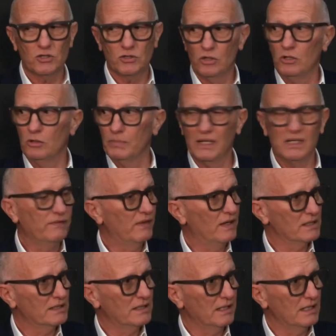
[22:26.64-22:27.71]
strong
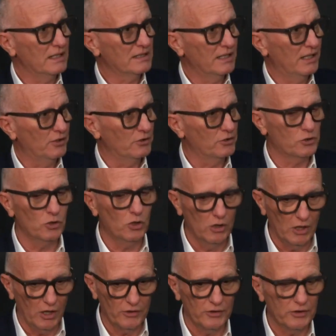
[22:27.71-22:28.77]
Belfast City Centre,
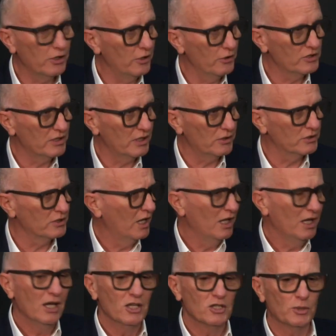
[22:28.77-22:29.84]
strong other town centres,
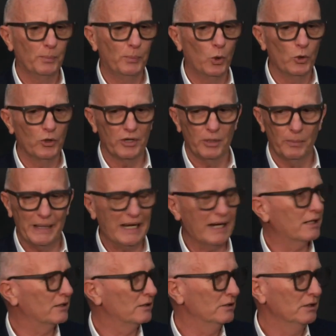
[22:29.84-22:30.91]
support the
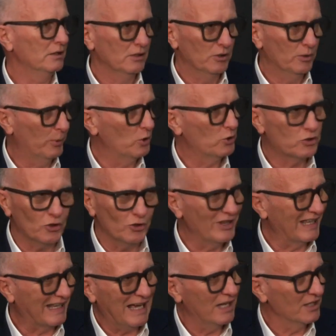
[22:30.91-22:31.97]
baker, the butcher
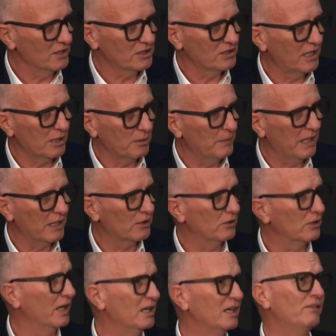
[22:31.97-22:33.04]
and the candlestick
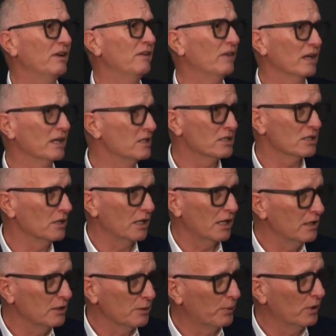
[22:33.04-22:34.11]
maker in every village in
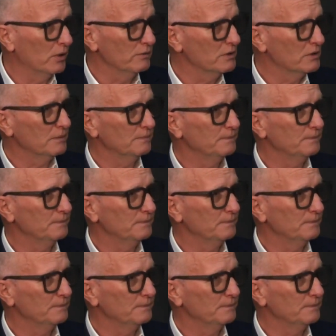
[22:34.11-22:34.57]
the province.